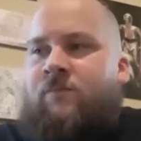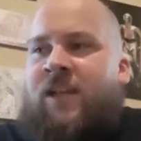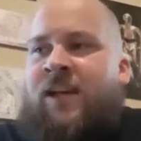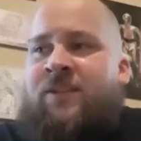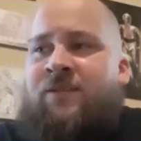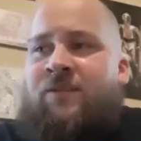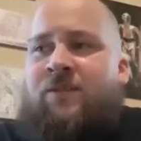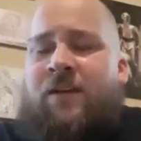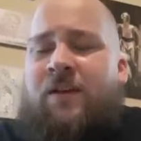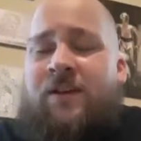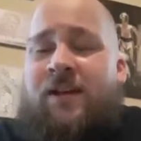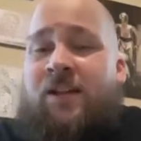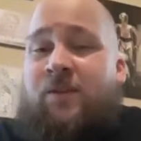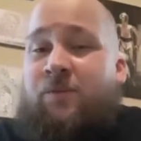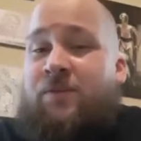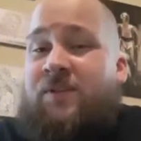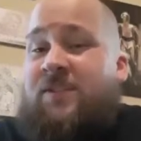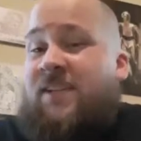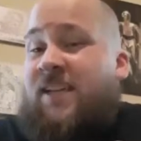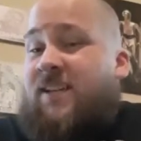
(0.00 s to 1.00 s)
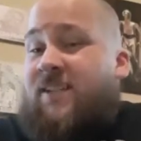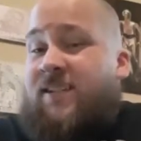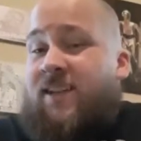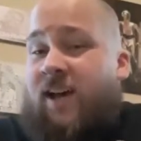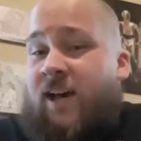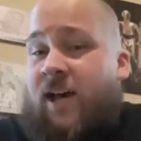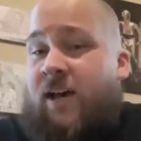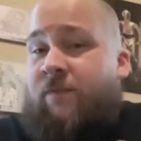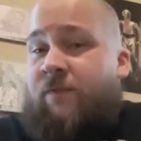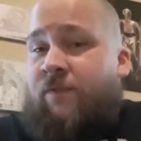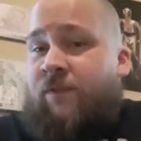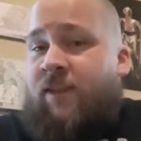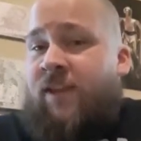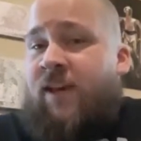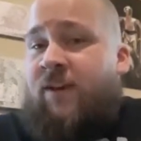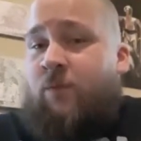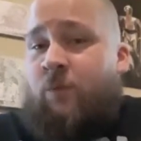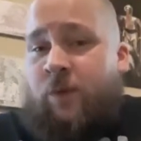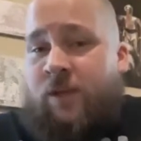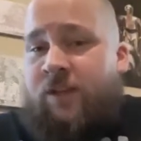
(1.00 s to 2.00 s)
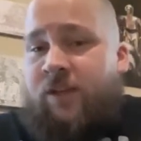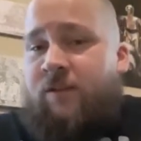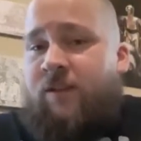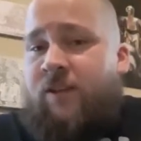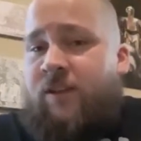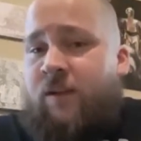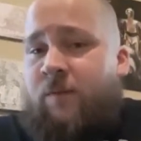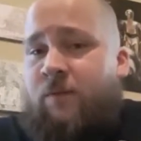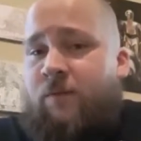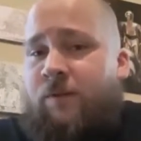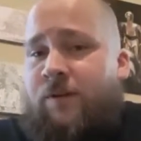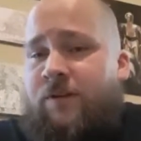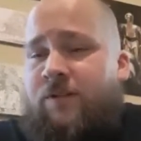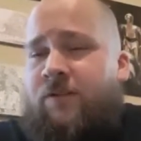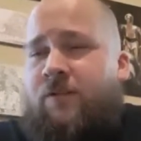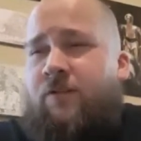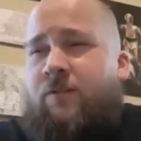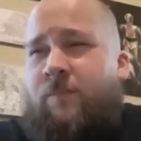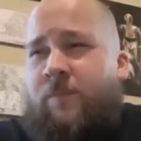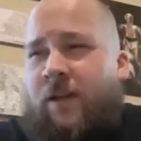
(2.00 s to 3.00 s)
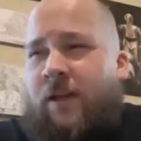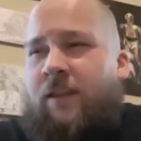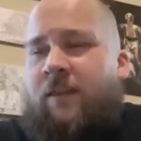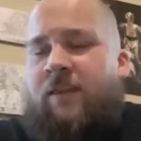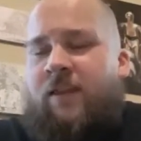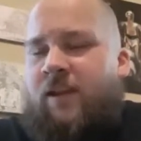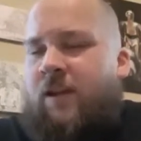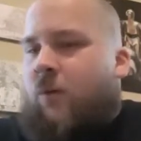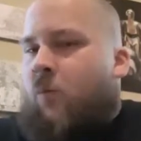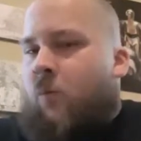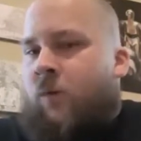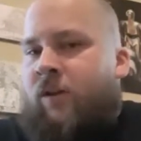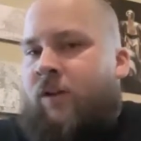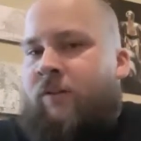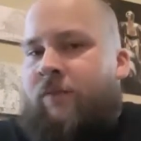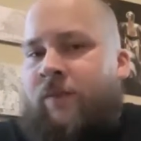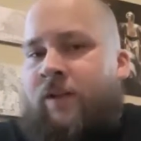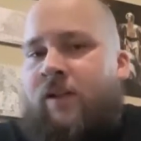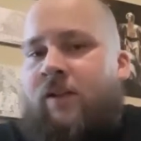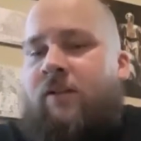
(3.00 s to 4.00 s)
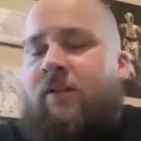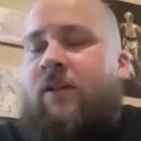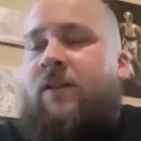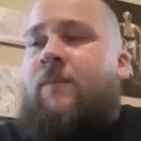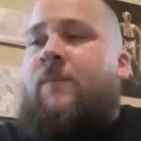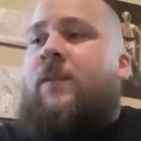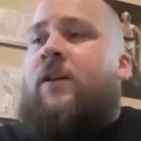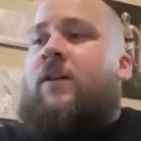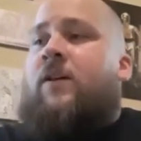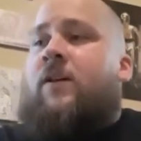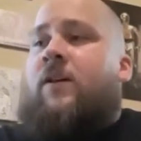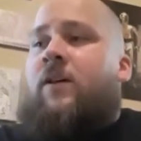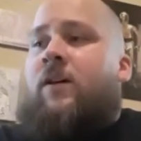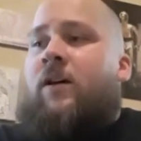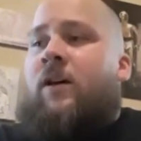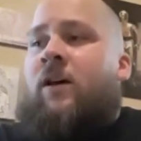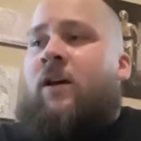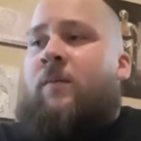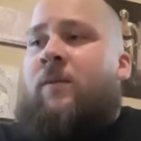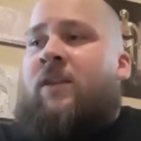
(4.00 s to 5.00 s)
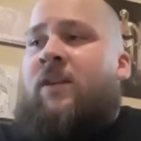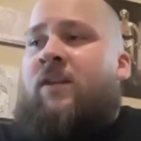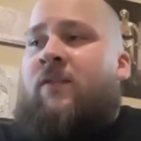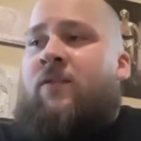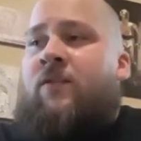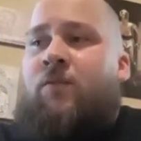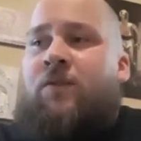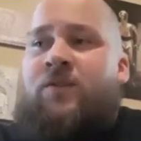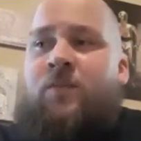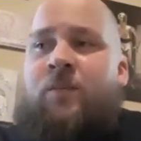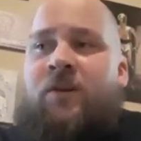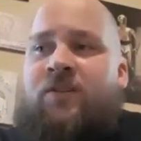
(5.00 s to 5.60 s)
don't have an actual set time for that weekly that I'm going to, but I think I will eventually. And then, of course, we